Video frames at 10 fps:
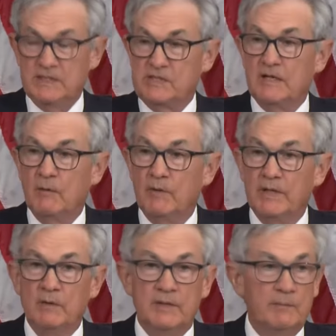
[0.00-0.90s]
discount
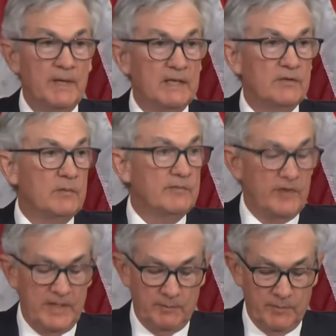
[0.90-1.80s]
window and the Bank Term
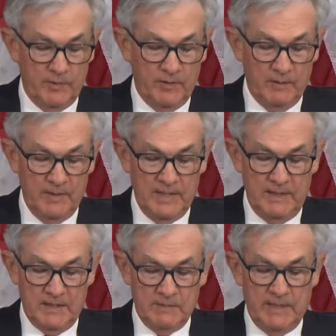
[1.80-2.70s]
Funding Program,
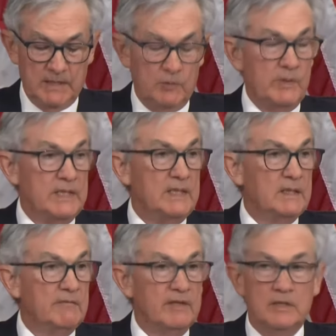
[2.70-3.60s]
to make liquidity
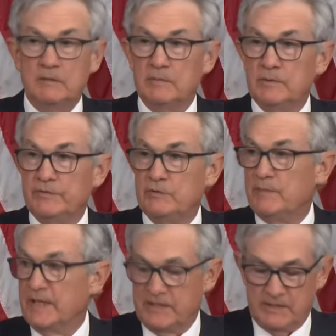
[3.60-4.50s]
available to
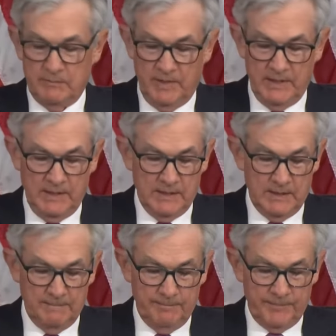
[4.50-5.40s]
banks that might need it.